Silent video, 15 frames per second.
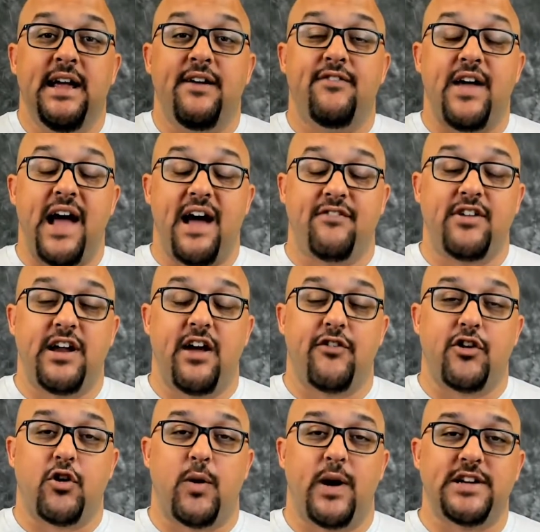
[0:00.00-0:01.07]
If you have any
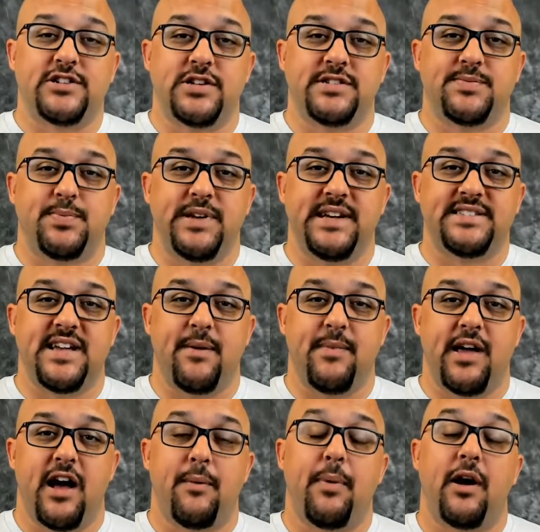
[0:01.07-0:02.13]
other questions, please hit
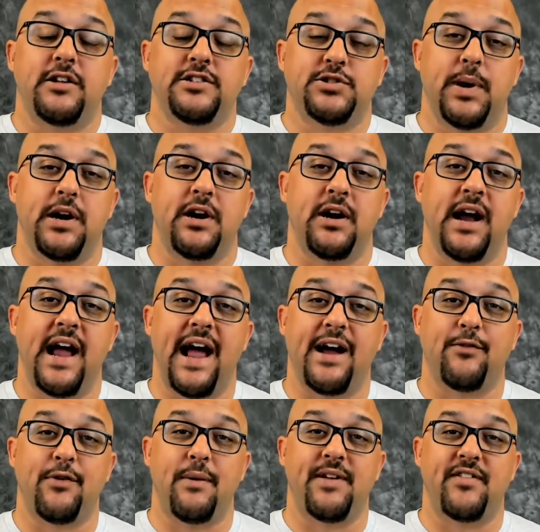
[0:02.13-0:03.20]
me up on Twitter
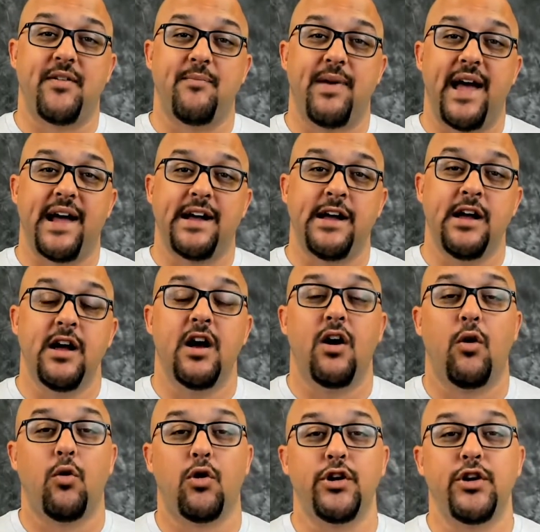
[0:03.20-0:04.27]
at RemingtonBeg,
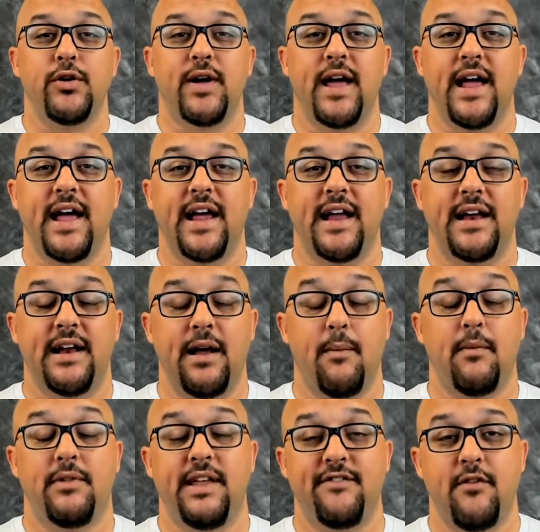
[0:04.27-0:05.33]
or you can
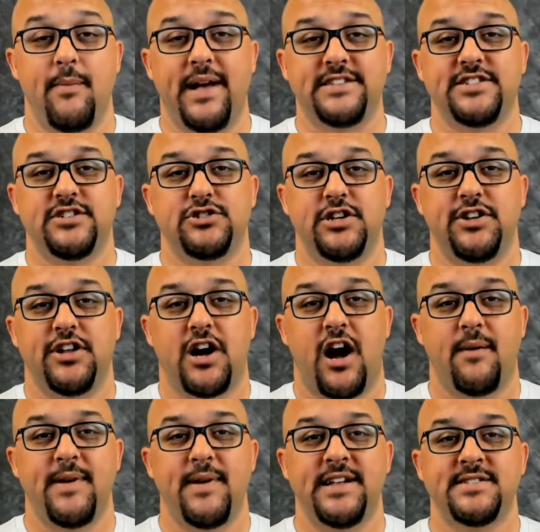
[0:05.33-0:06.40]
leave a message in the
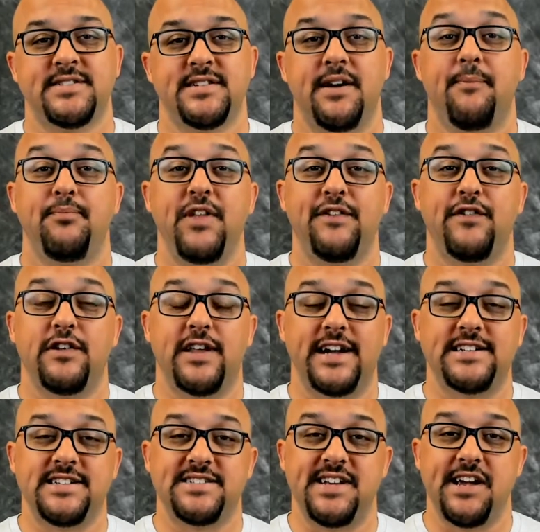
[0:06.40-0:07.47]
comments. If you'd
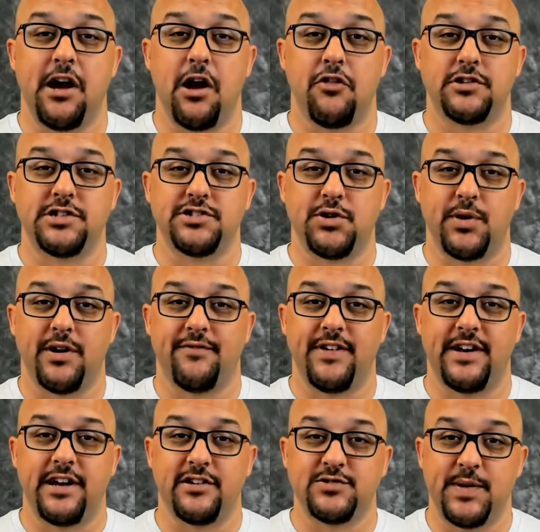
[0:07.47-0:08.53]
like to see other tutorial
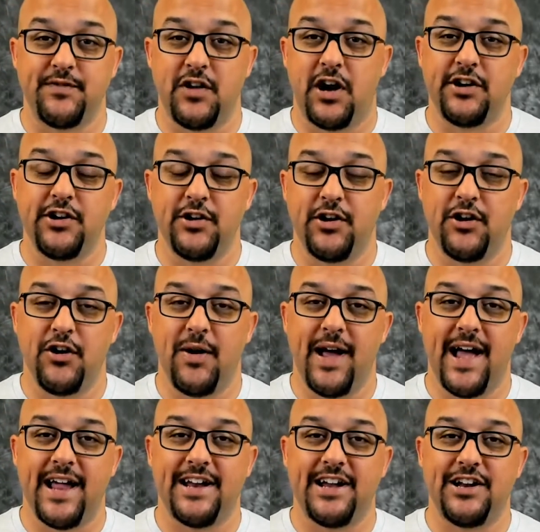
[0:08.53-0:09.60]
videos we've done, you can go
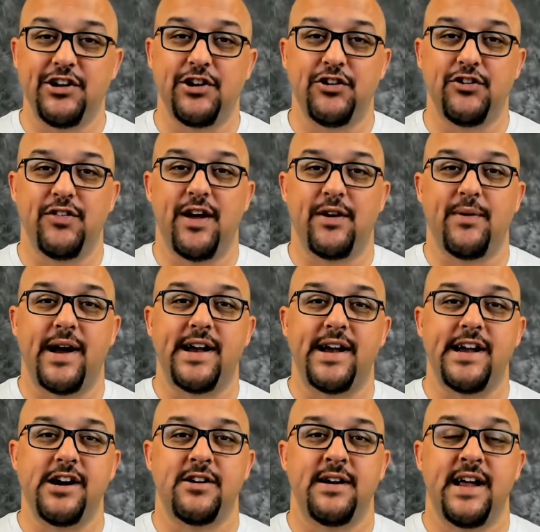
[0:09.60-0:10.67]
ahead and you can do that right
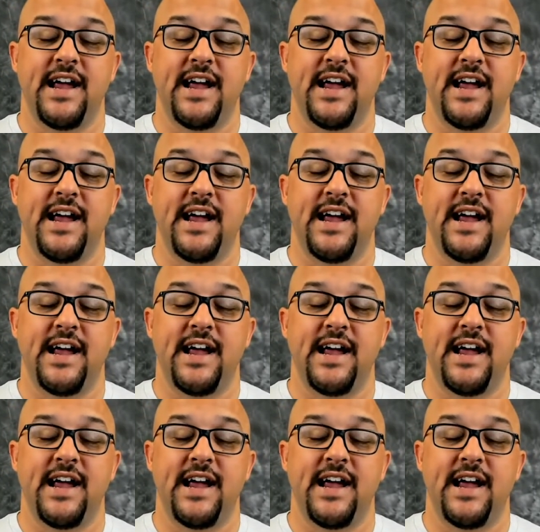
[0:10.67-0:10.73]
here.